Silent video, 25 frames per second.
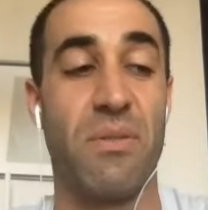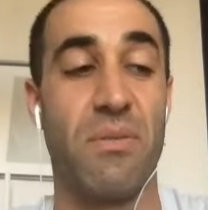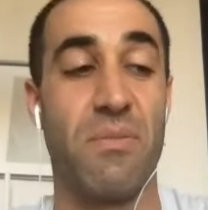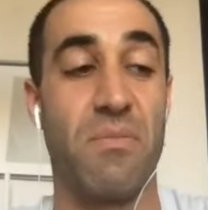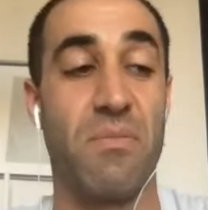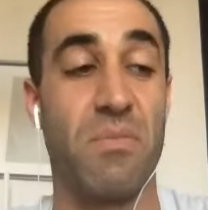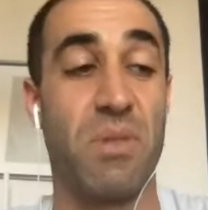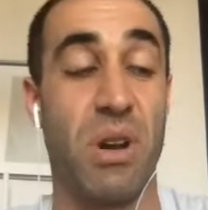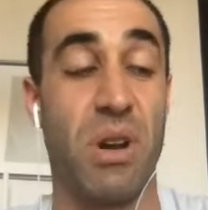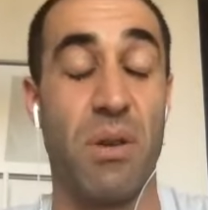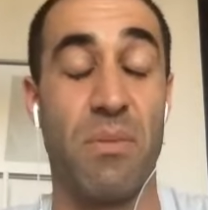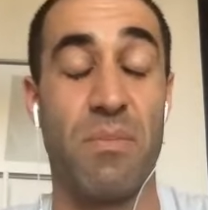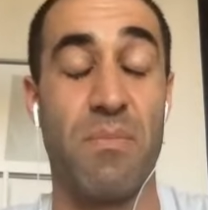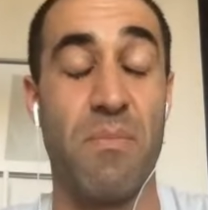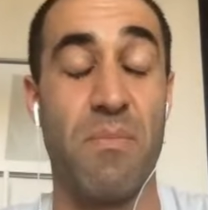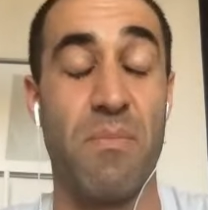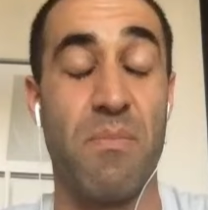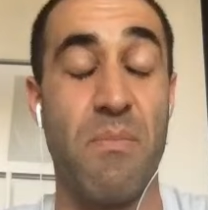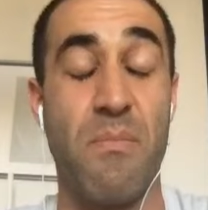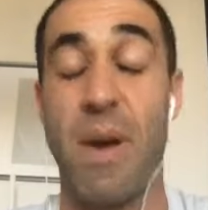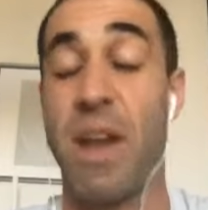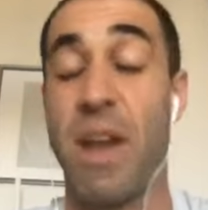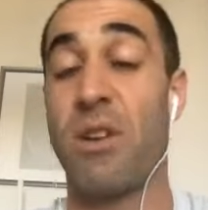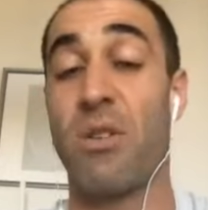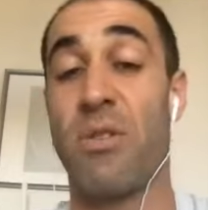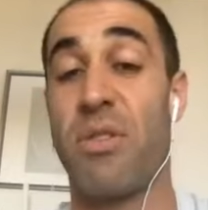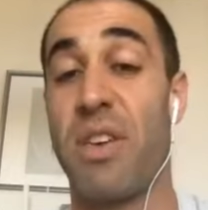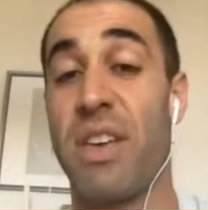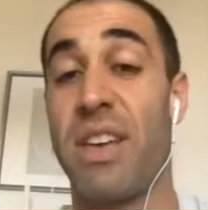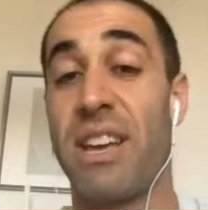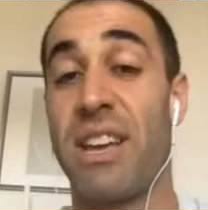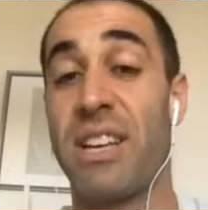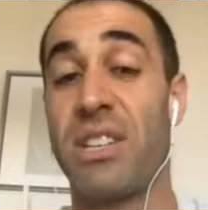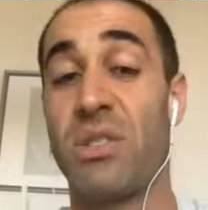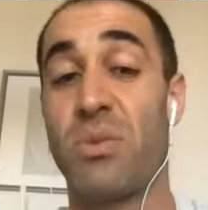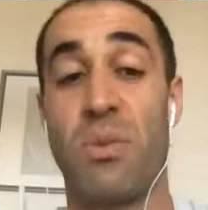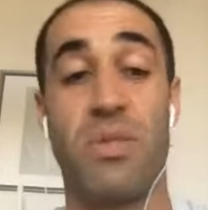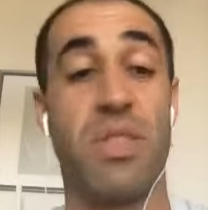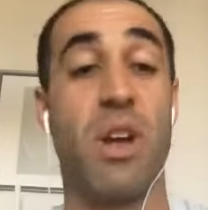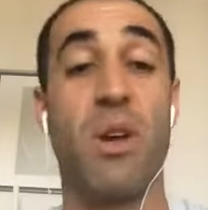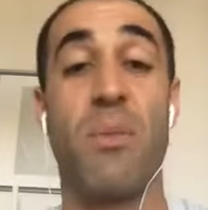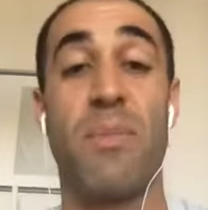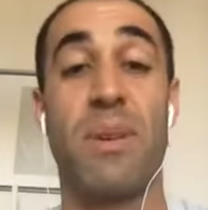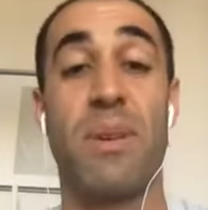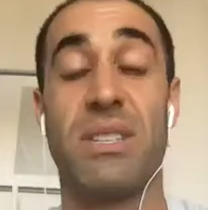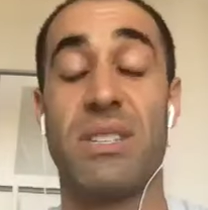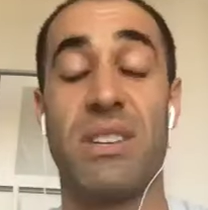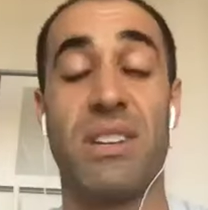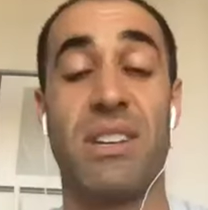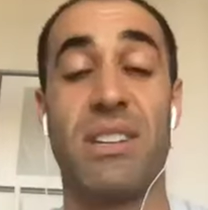you know better things with their
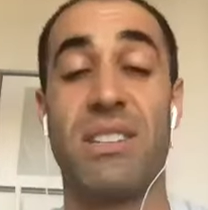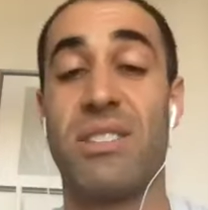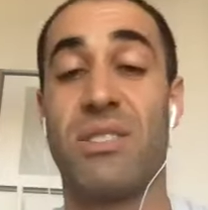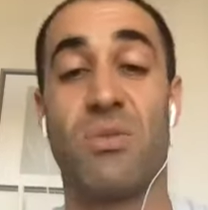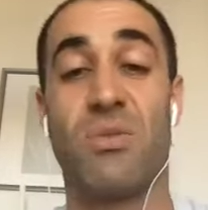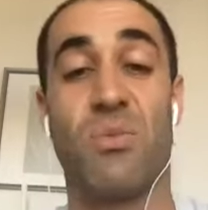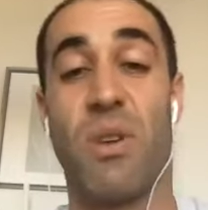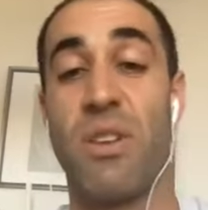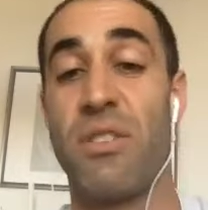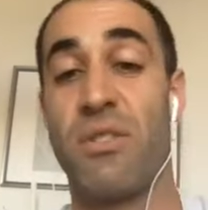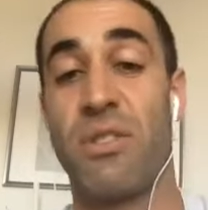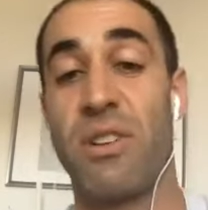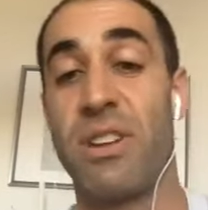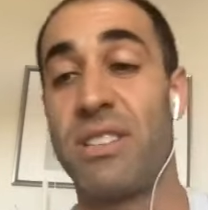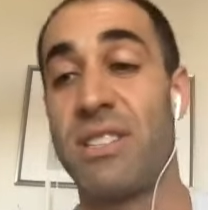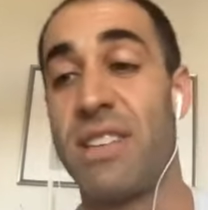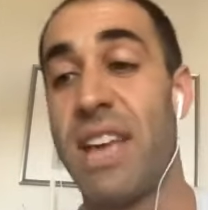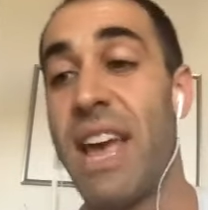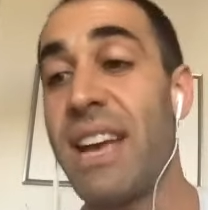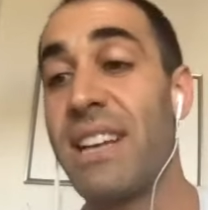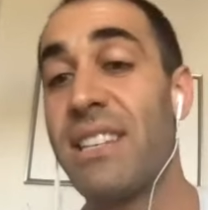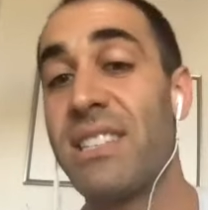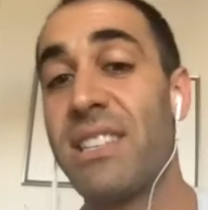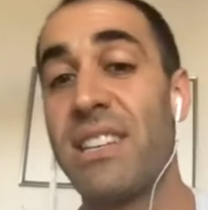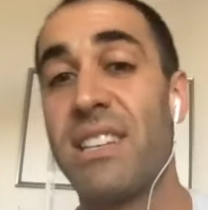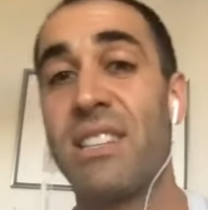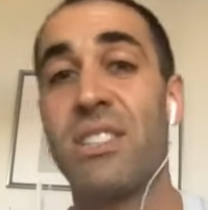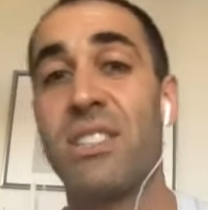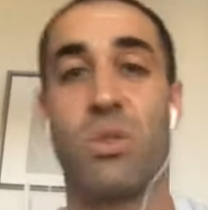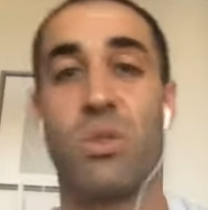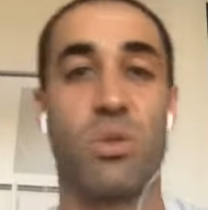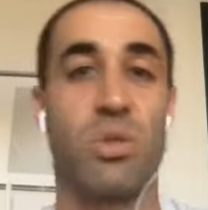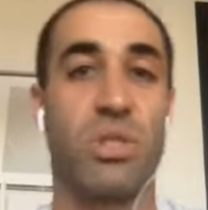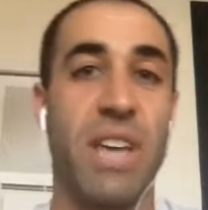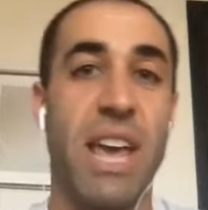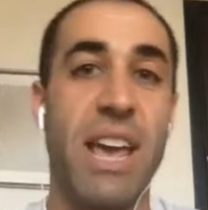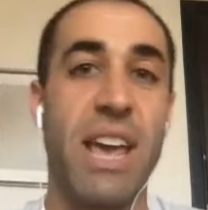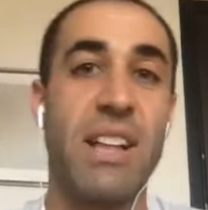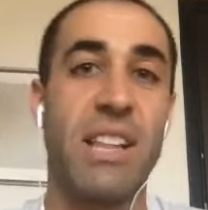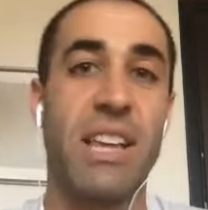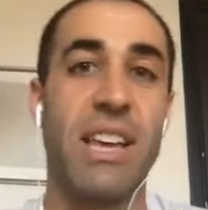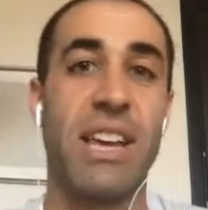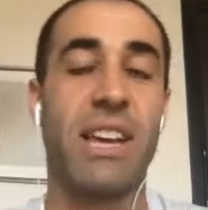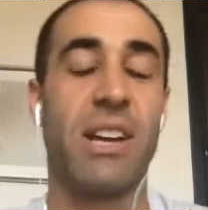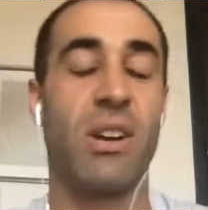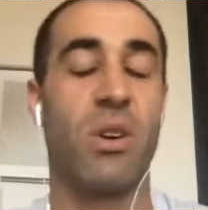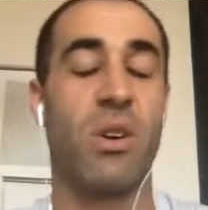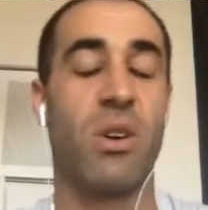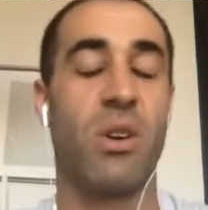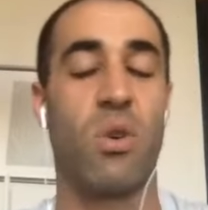business whether it's exits or
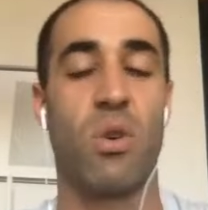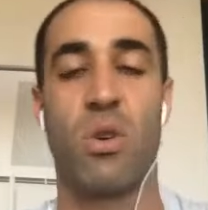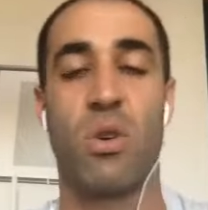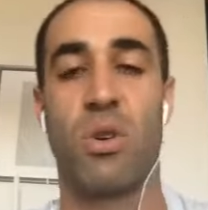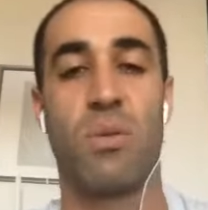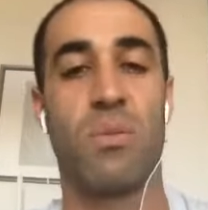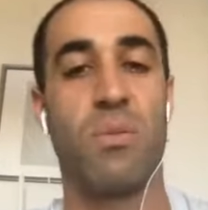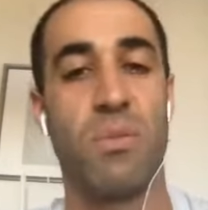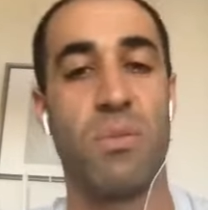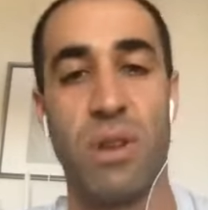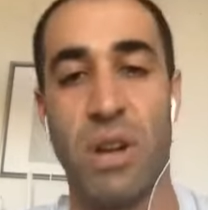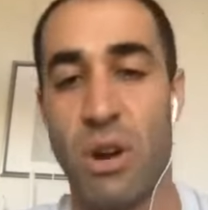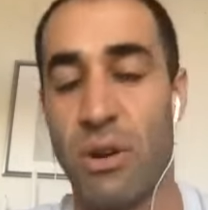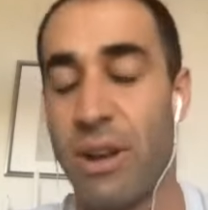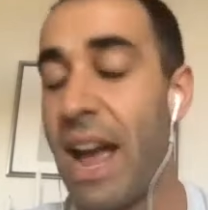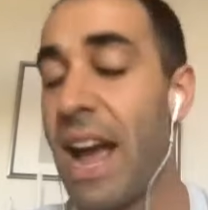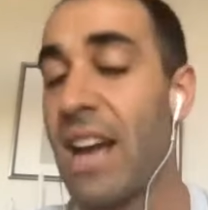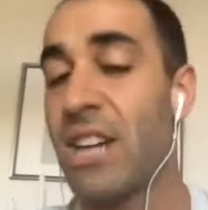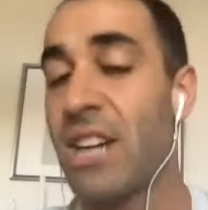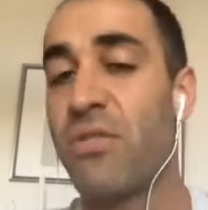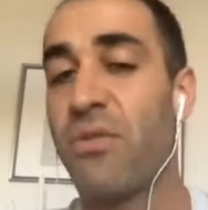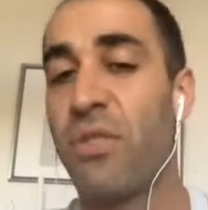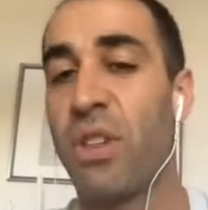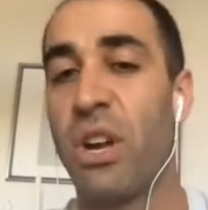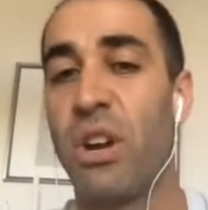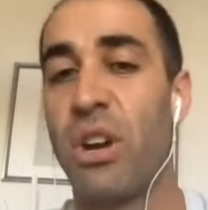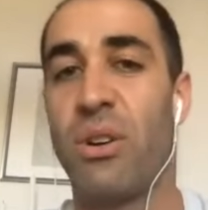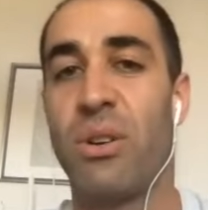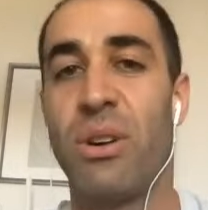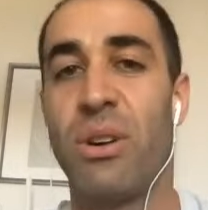scaling or you know cash flow